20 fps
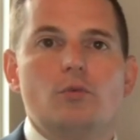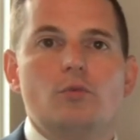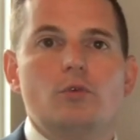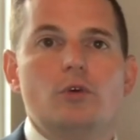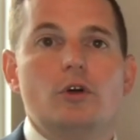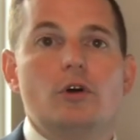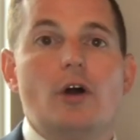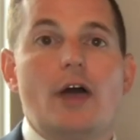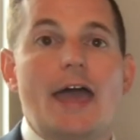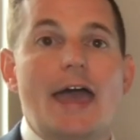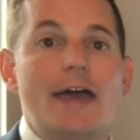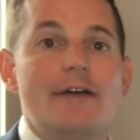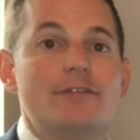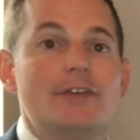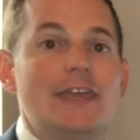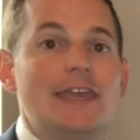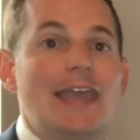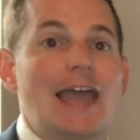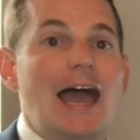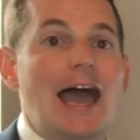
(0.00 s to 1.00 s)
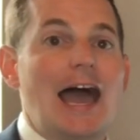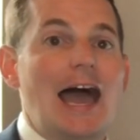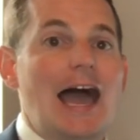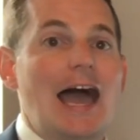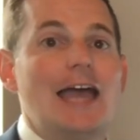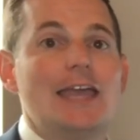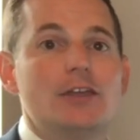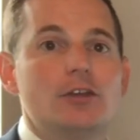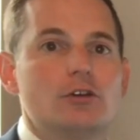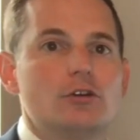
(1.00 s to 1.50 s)
will have a
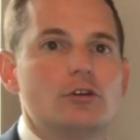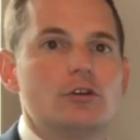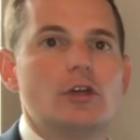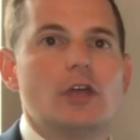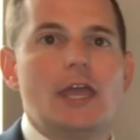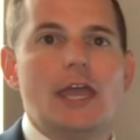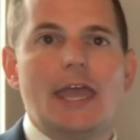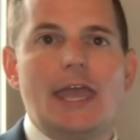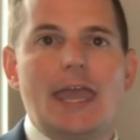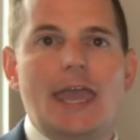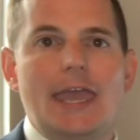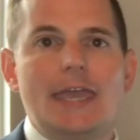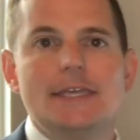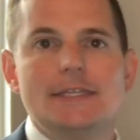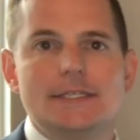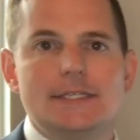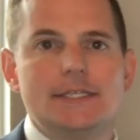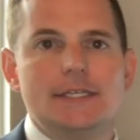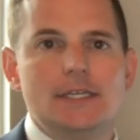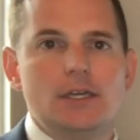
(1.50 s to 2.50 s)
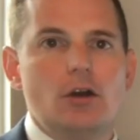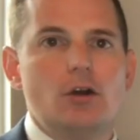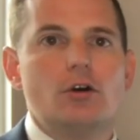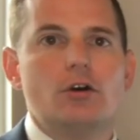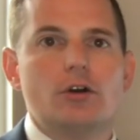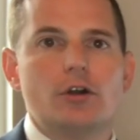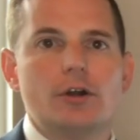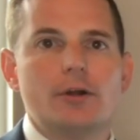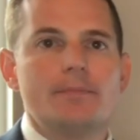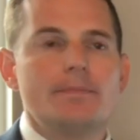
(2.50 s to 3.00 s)
higher
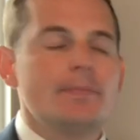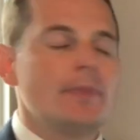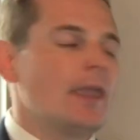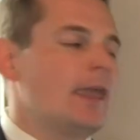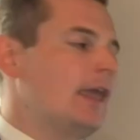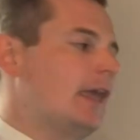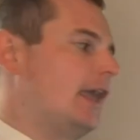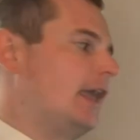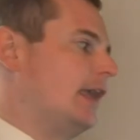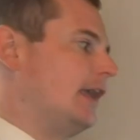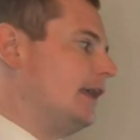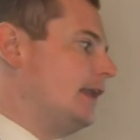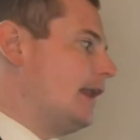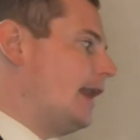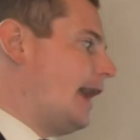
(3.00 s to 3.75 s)
ATR. And